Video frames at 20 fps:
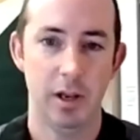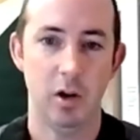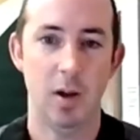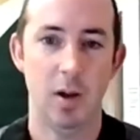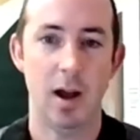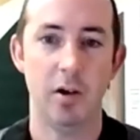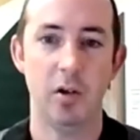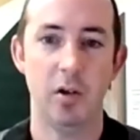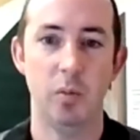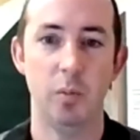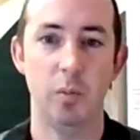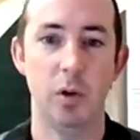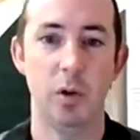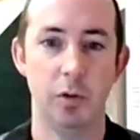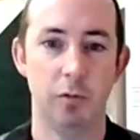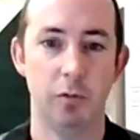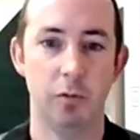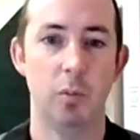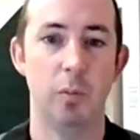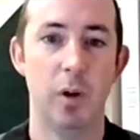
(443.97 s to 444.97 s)
How do you
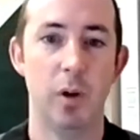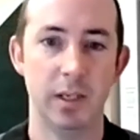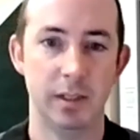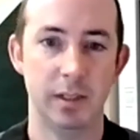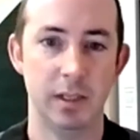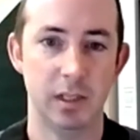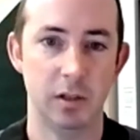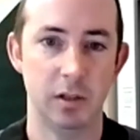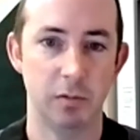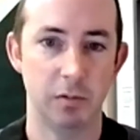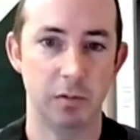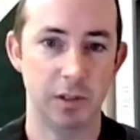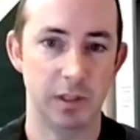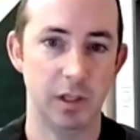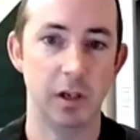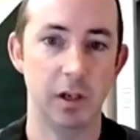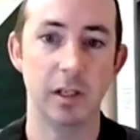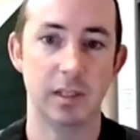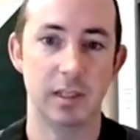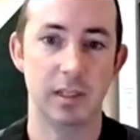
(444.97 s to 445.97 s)
build the robustness and the
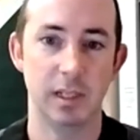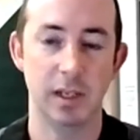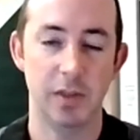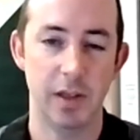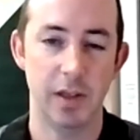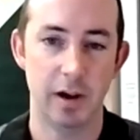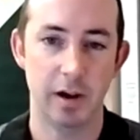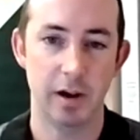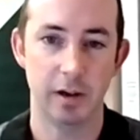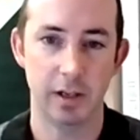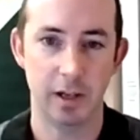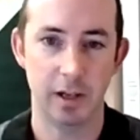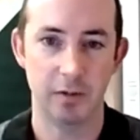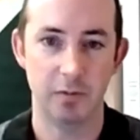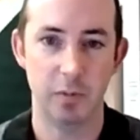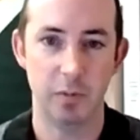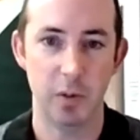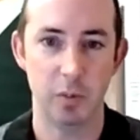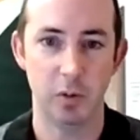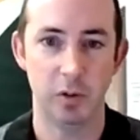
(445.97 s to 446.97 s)
resiliency in there to
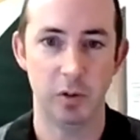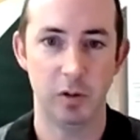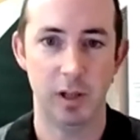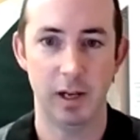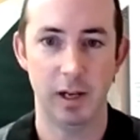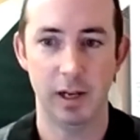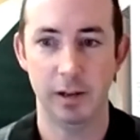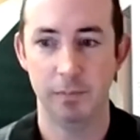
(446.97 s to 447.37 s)
give people,